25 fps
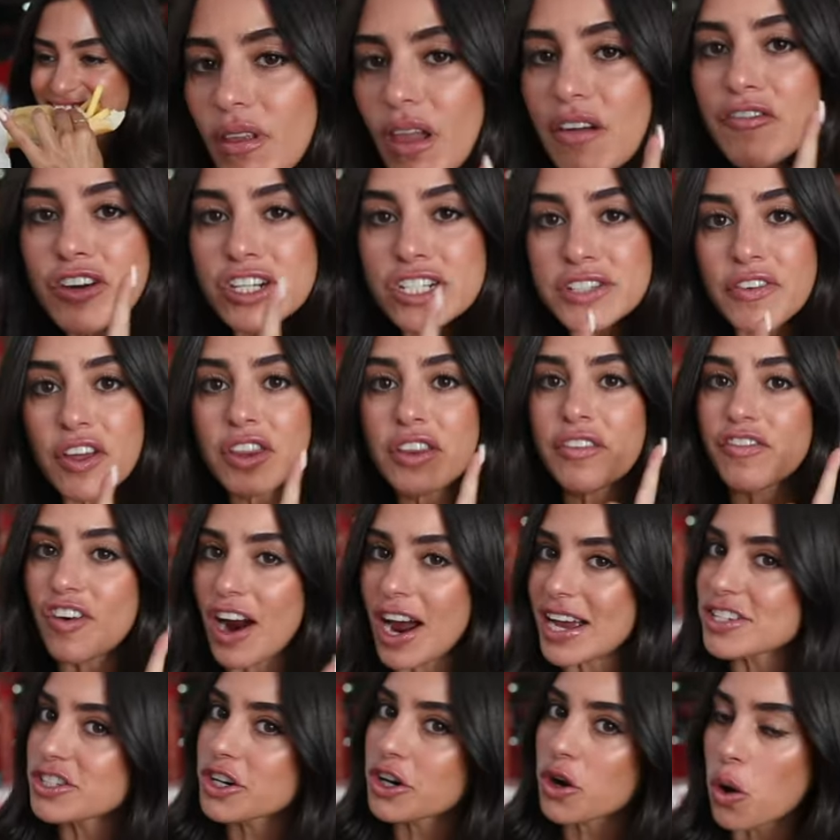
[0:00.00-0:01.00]
First of all, the
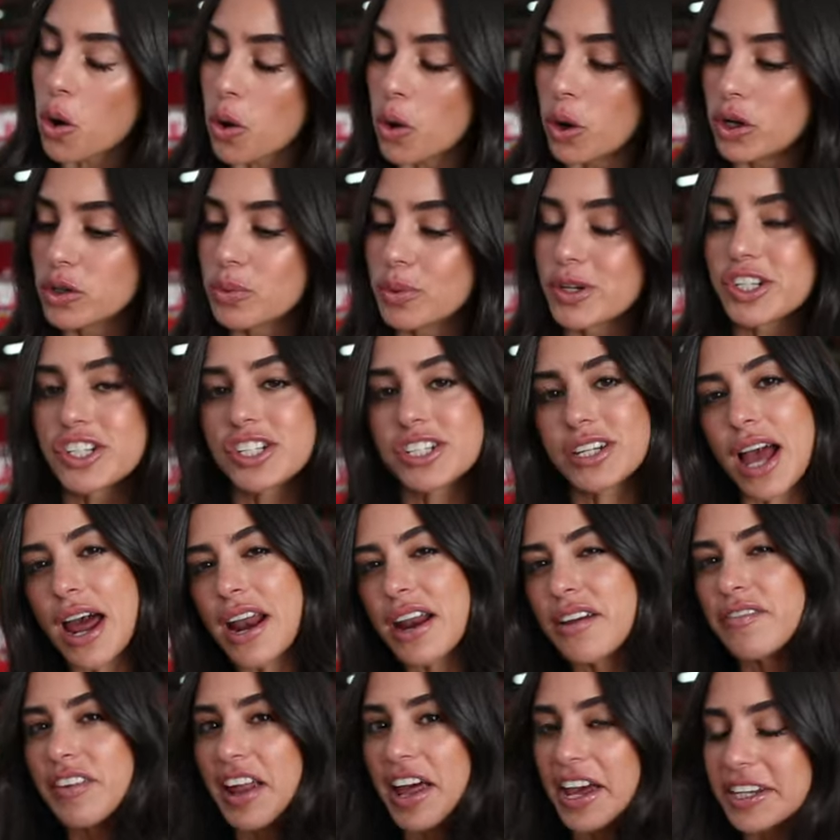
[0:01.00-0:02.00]
fries are cold, which is kind
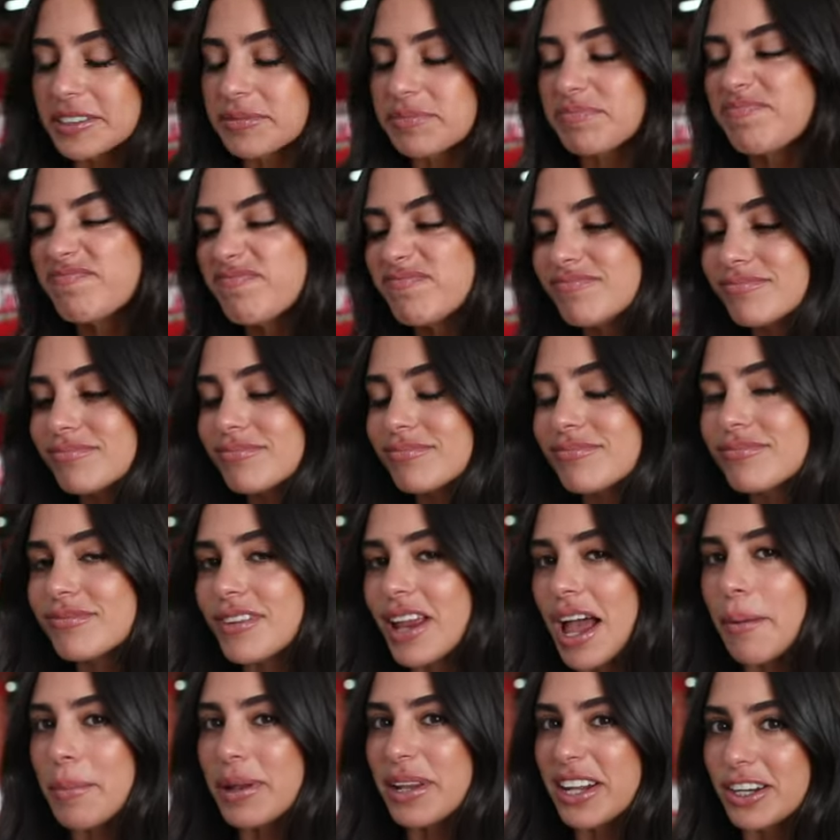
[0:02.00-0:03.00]
of like,
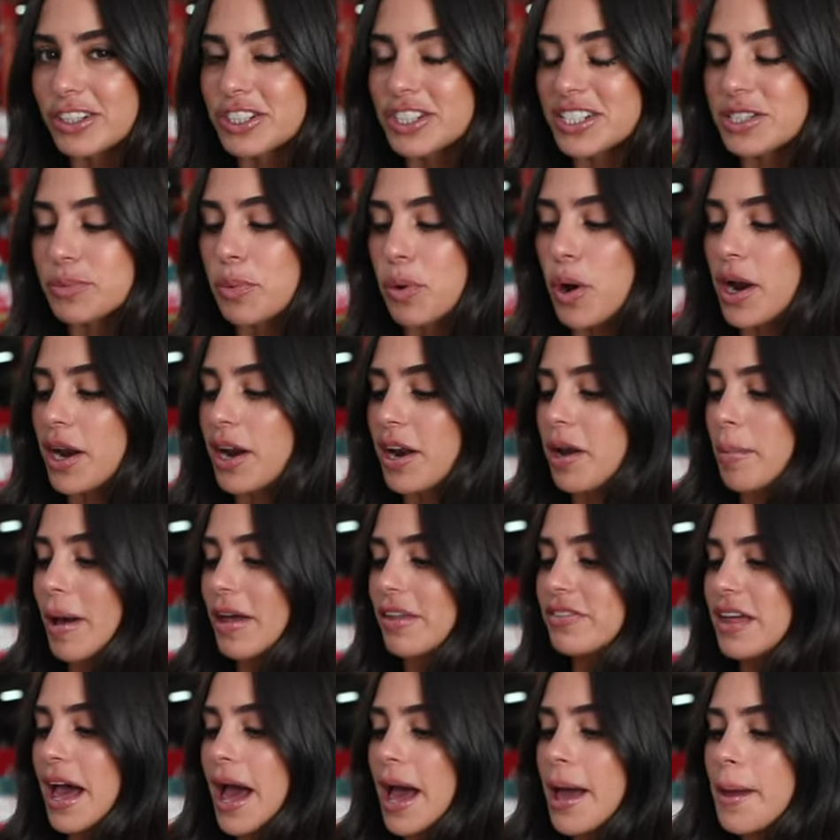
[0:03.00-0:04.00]
I'm a little disappointed about
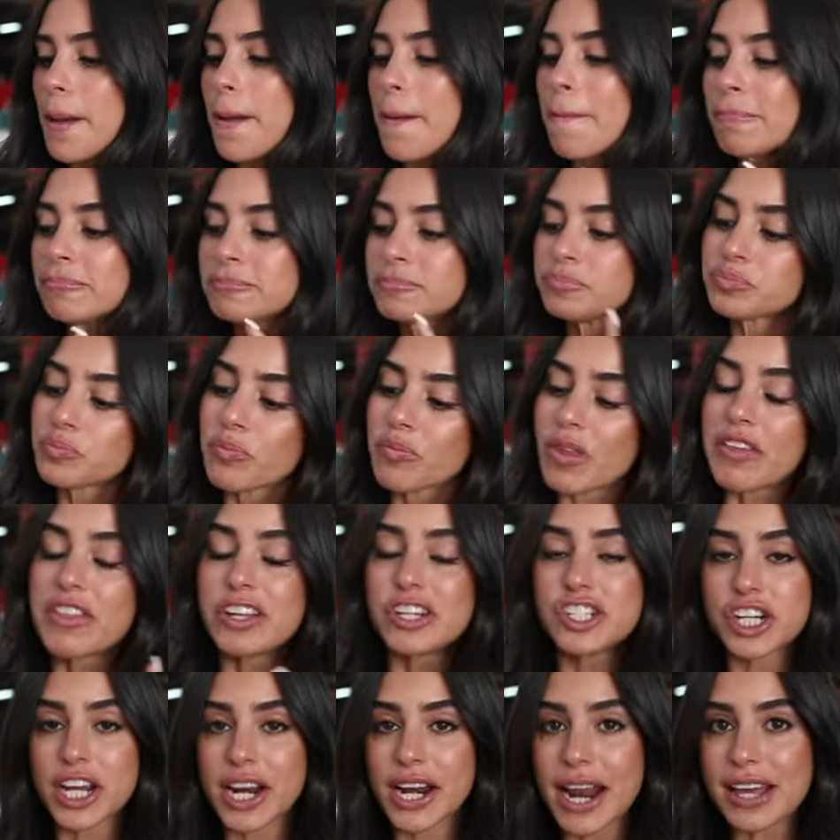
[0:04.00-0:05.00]
that. The
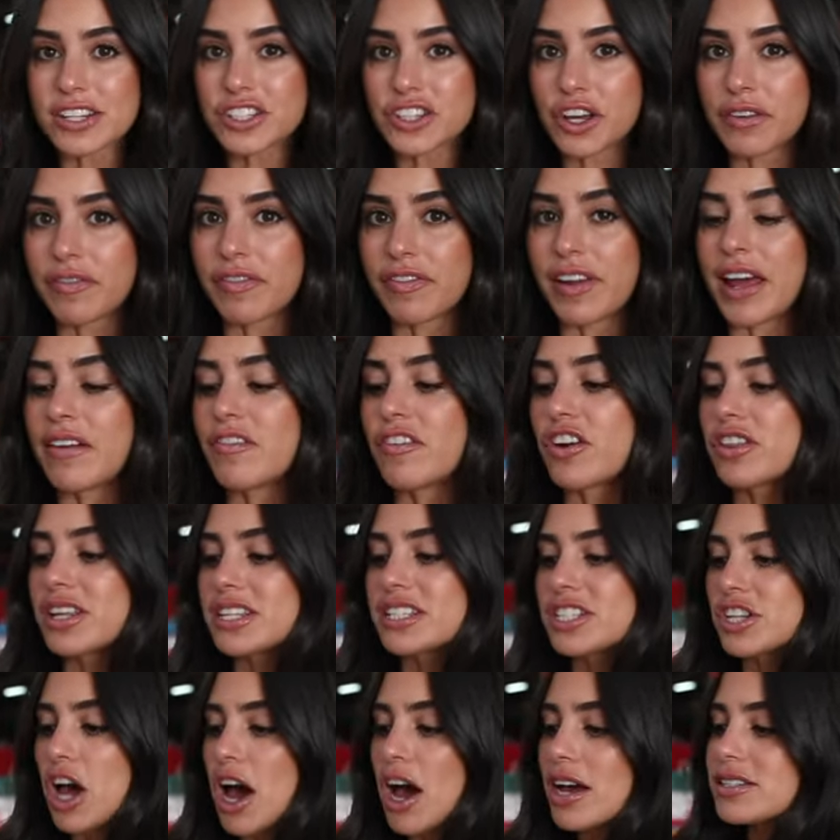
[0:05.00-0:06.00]
chicken has good flavor. The
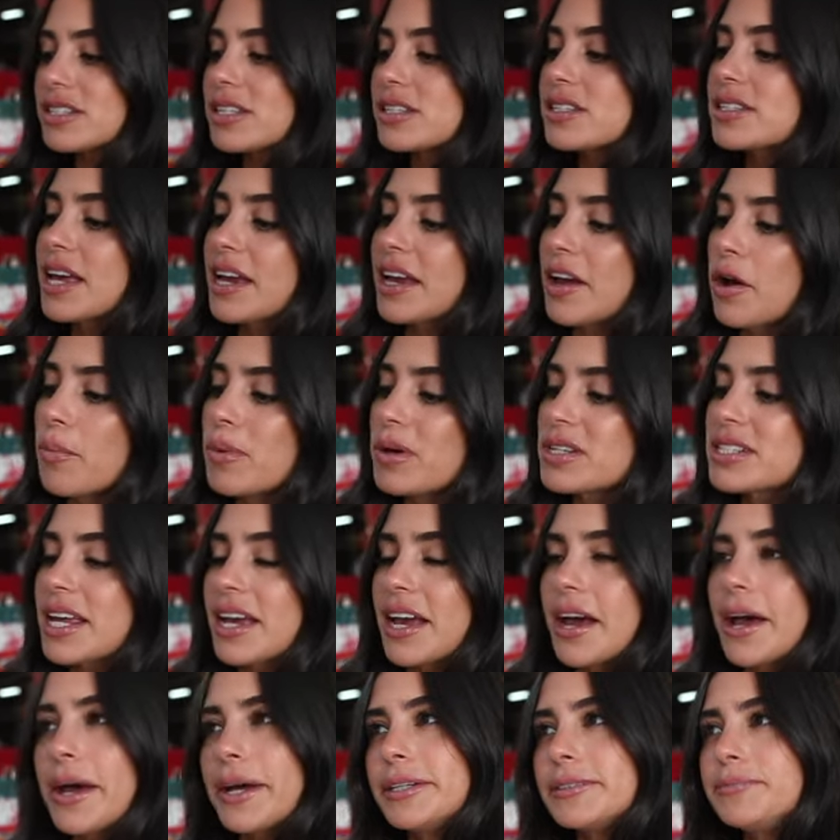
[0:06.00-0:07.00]
sauce is like almost like
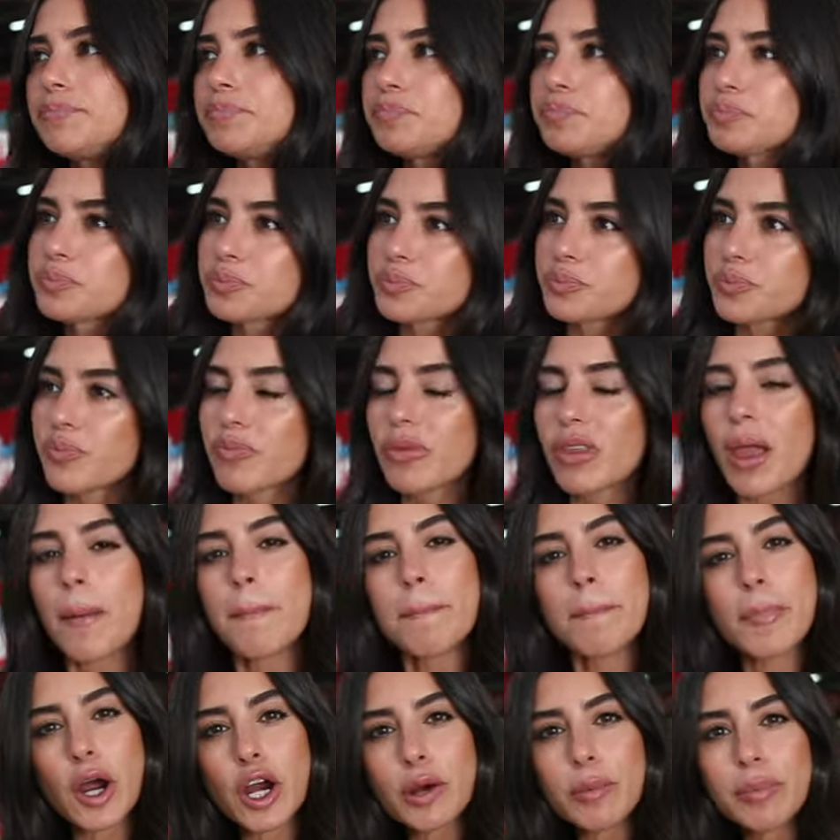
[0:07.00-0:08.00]
a
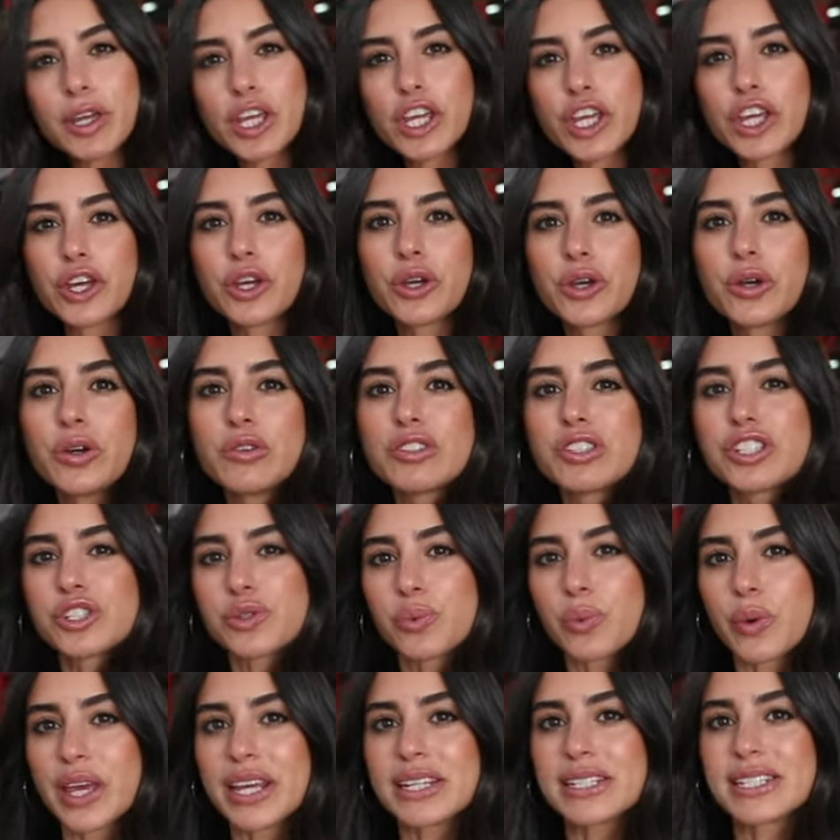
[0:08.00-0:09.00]
barbecue
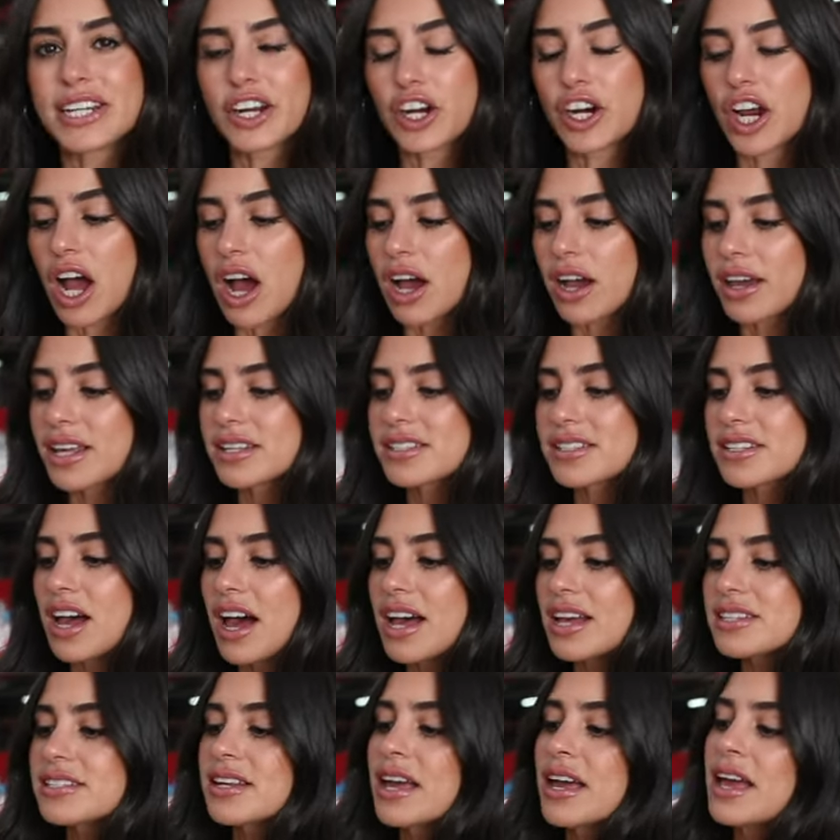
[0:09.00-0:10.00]
sweet teriyaki
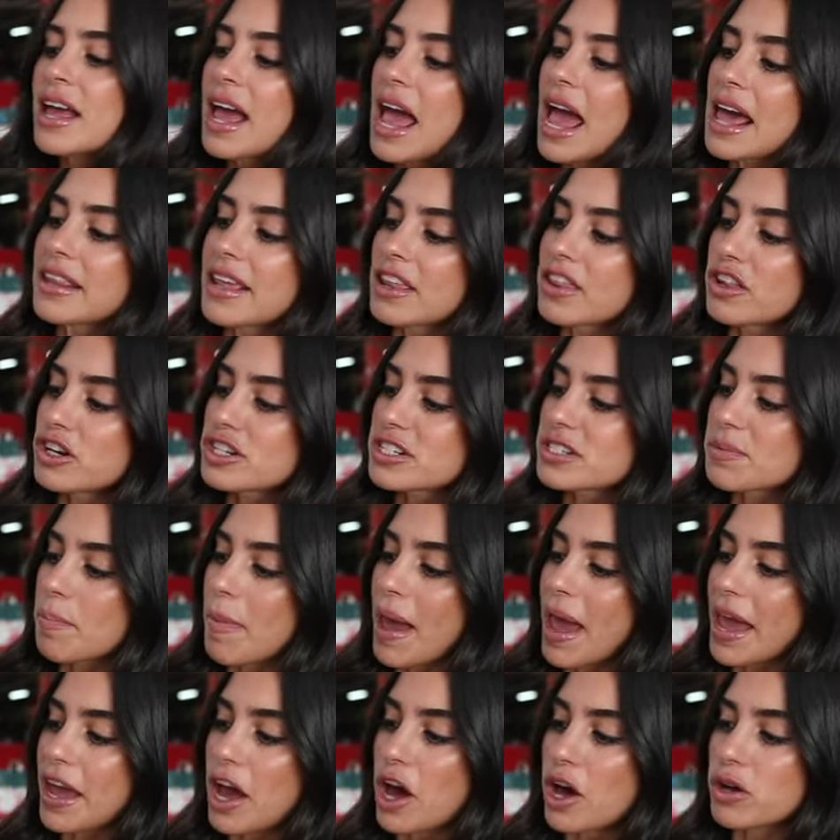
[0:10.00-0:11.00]
sauce. And then there's
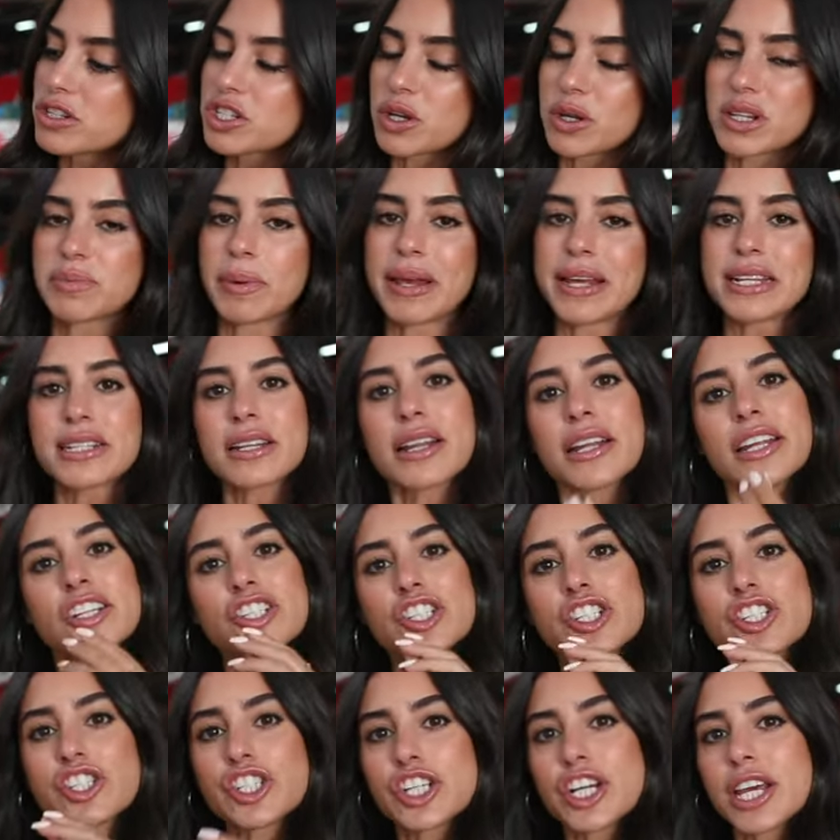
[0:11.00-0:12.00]
mayo. So it's basically
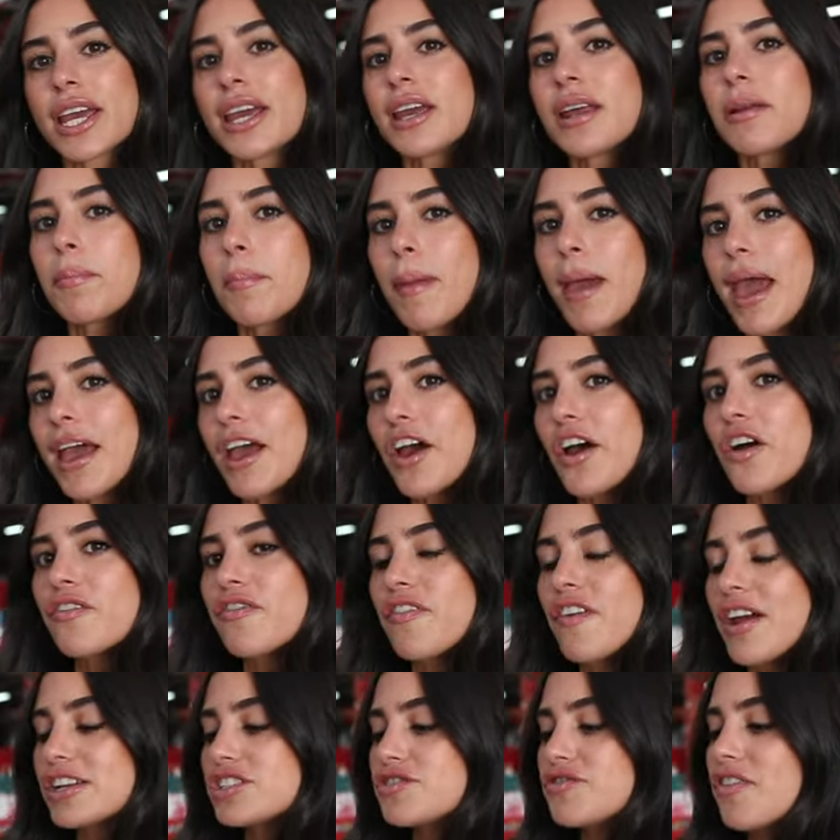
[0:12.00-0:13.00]
just chicken, mayo,
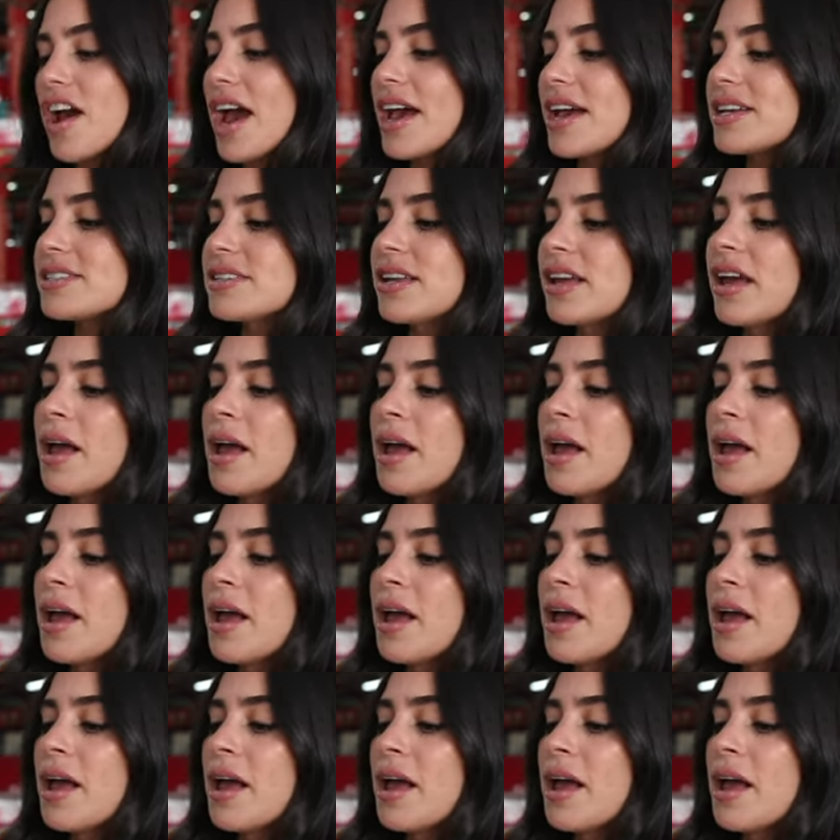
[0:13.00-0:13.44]
french fries,